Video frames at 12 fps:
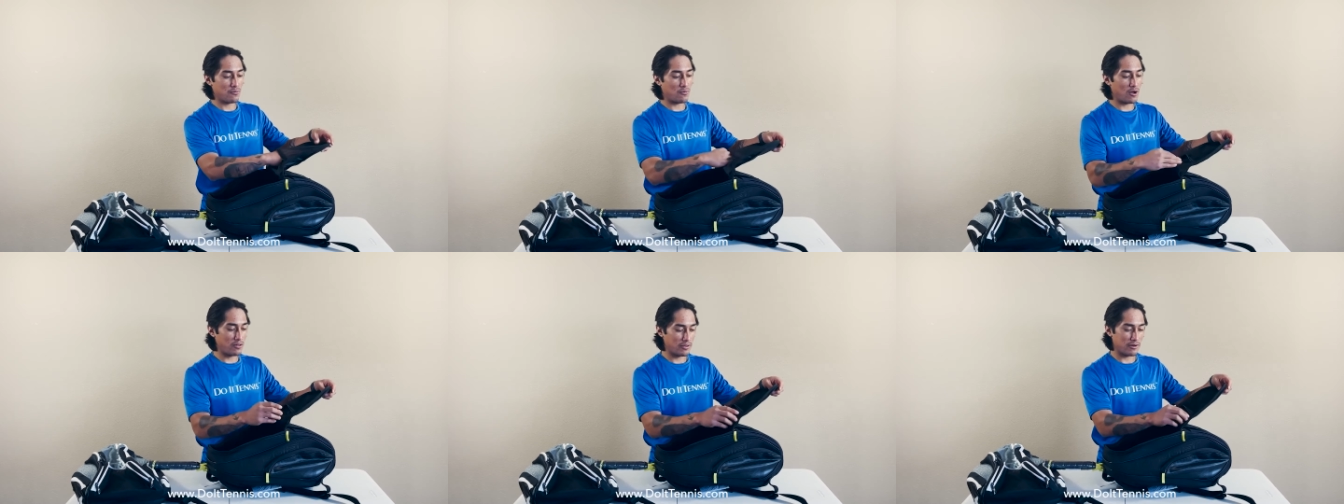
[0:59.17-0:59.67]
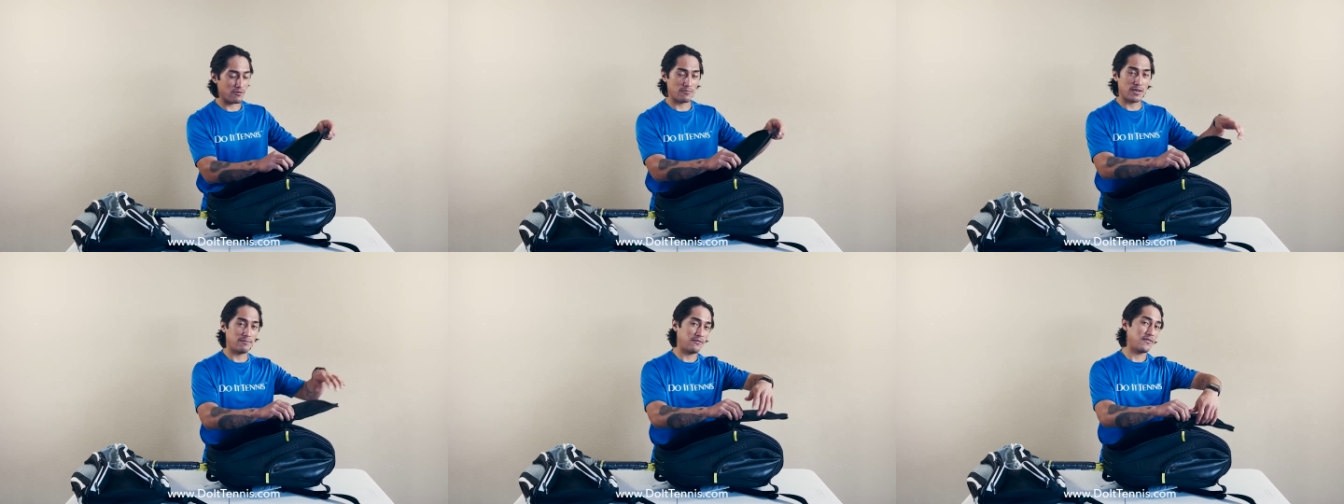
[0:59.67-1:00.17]
wallet, or
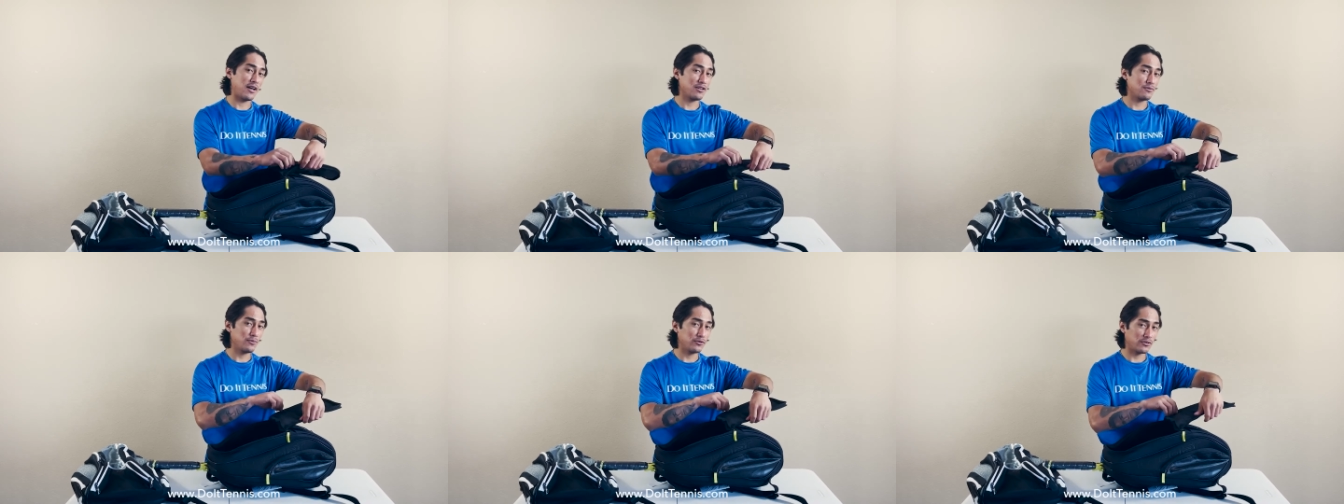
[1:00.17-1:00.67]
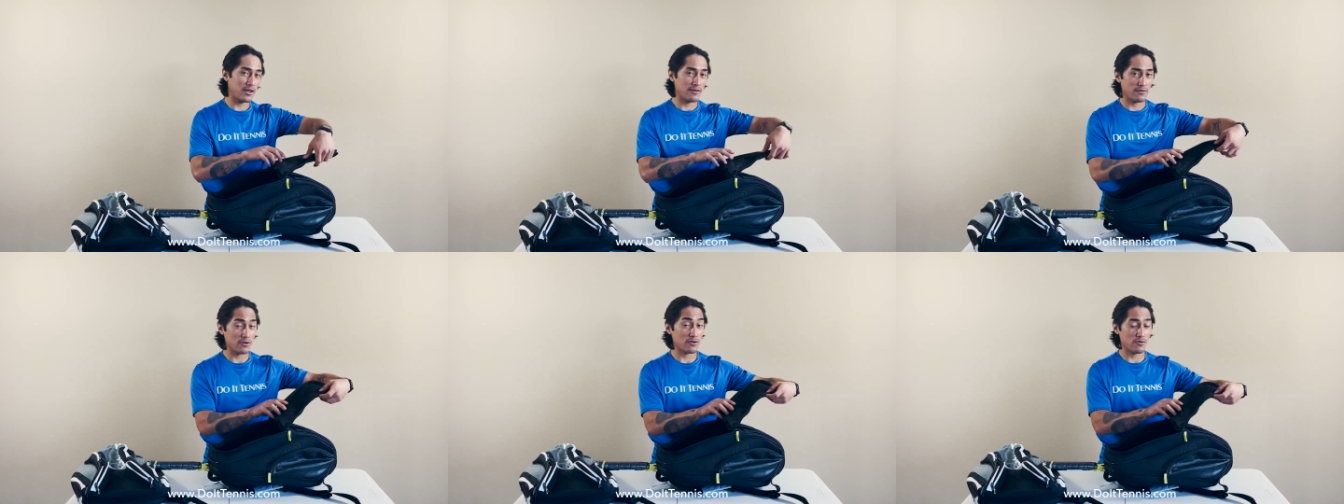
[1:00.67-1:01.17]
maybe valuables you
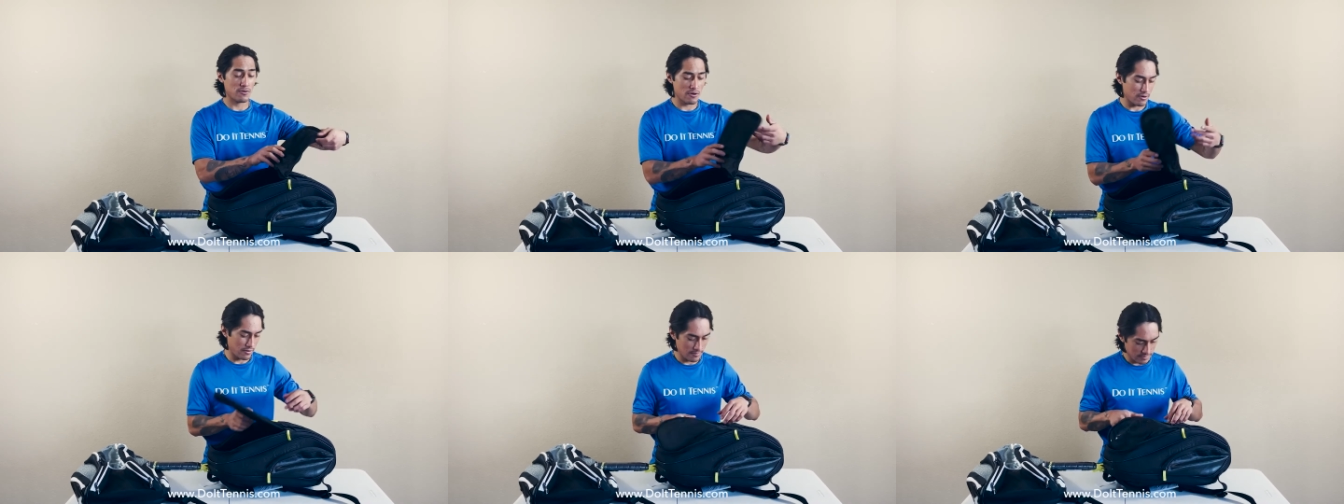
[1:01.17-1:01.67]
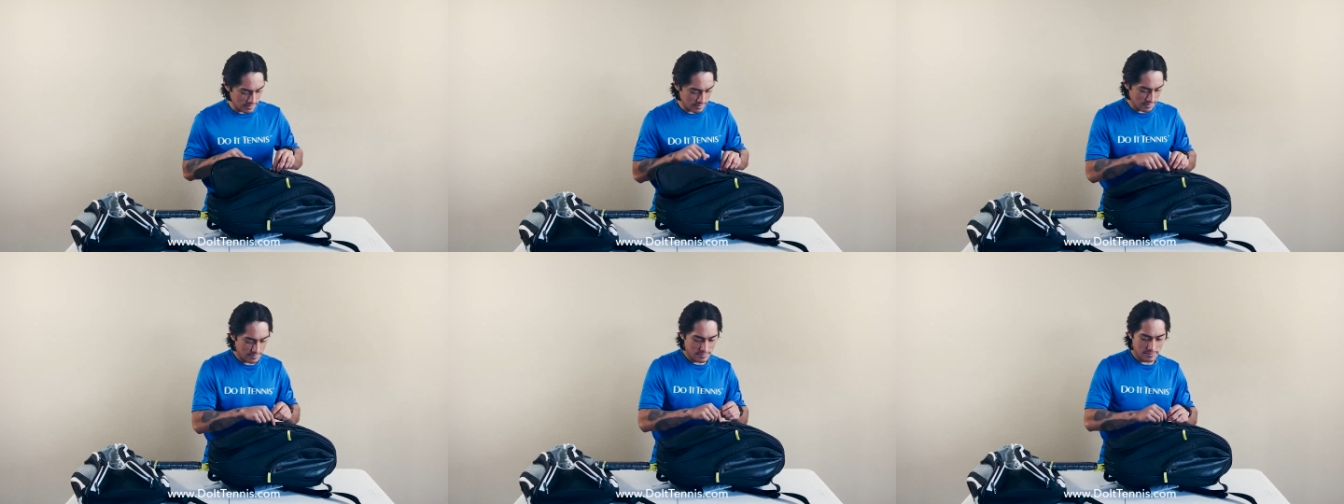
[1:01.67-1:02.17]
have on-court.
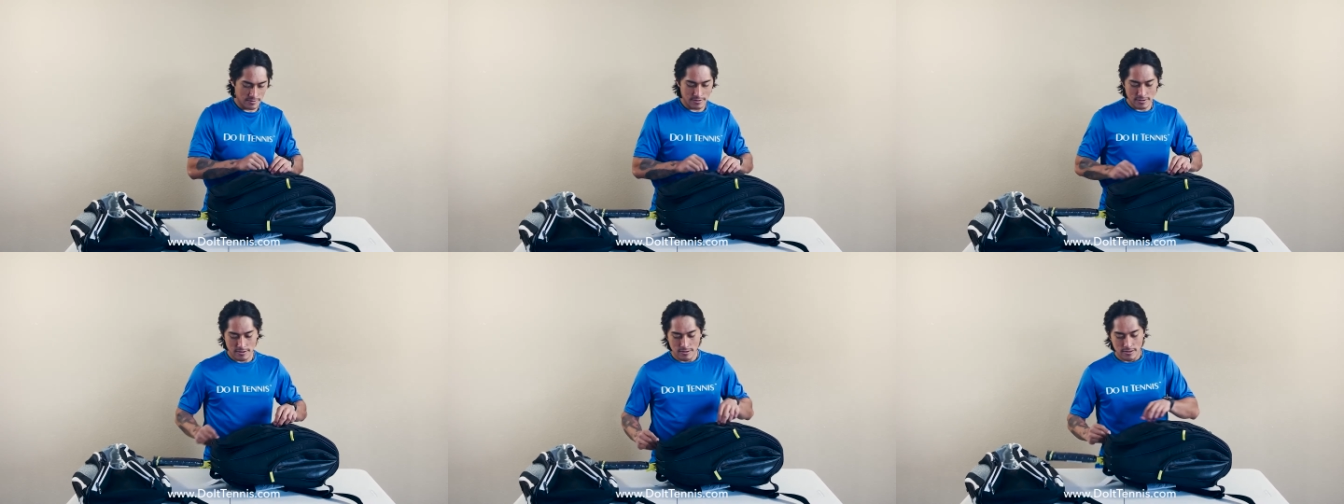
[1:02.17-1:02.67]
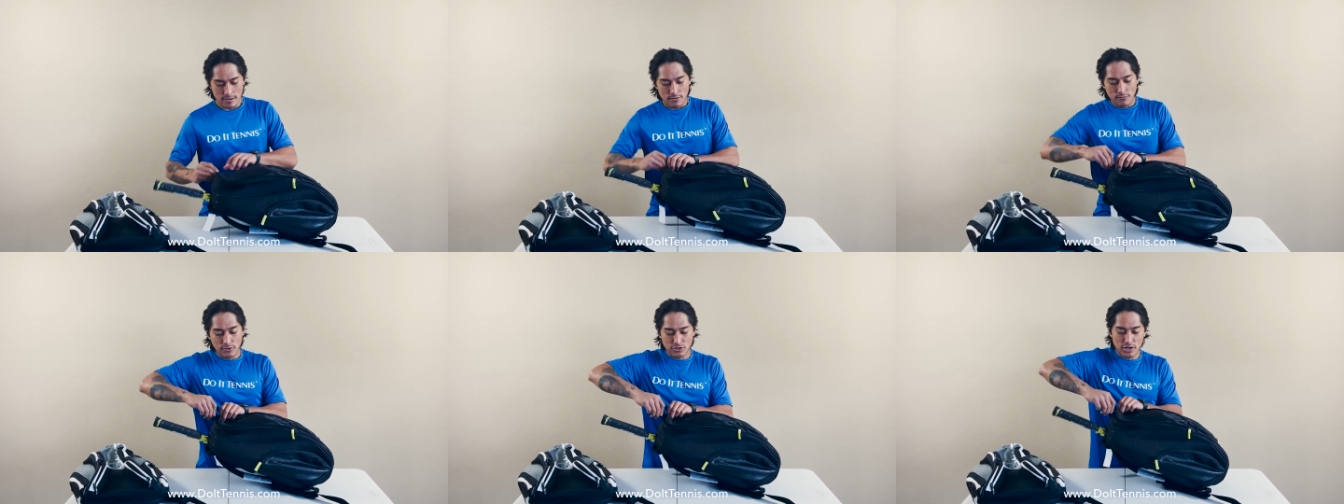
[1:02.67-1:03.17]

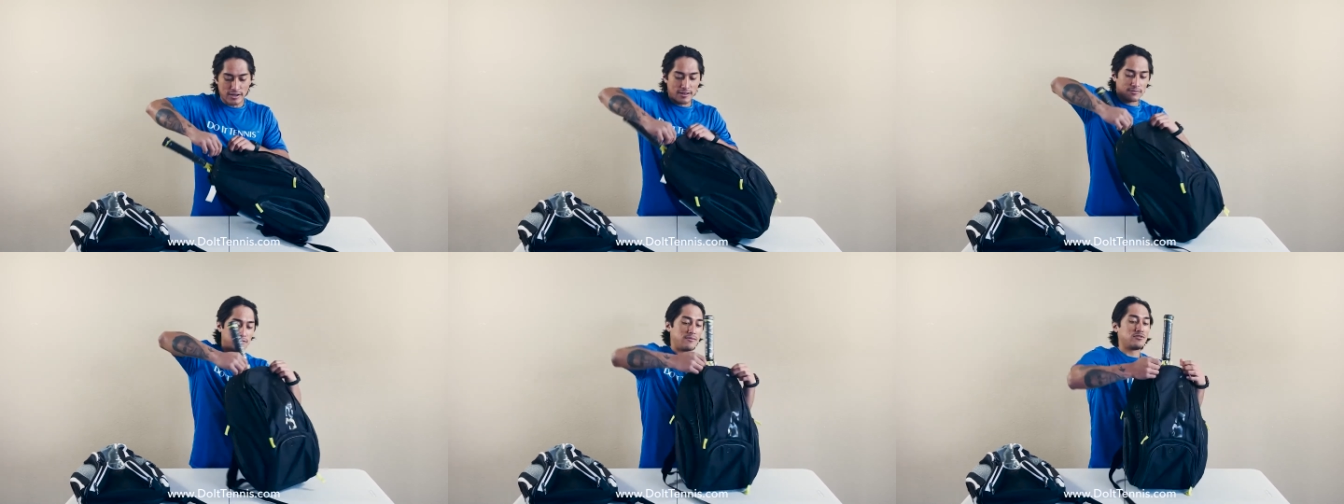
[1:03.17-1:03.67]
If we check out the